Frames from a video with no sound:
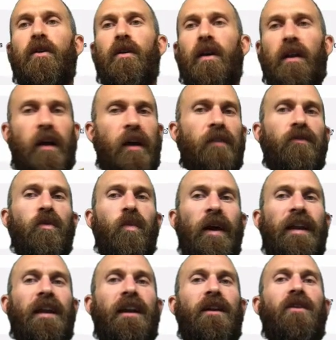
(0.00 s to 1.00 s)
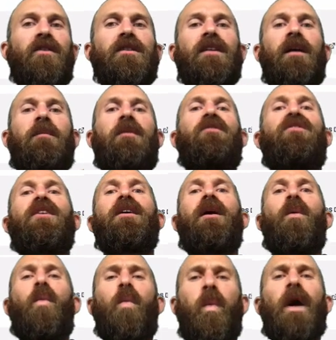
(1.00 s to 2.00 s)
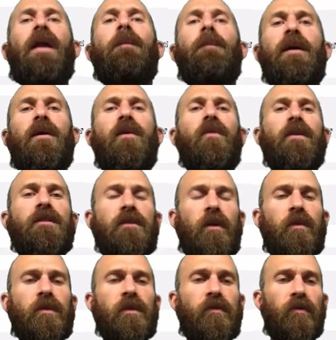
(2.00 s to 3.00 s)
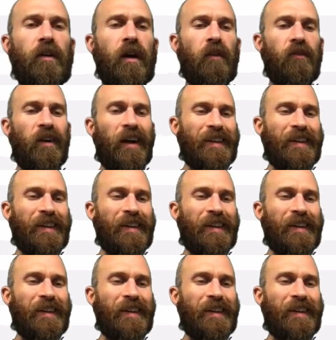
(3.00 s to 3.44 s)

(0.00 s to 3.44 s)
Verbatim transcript: a lot of you waited a long time to figure out when Bitcoin's going to recover.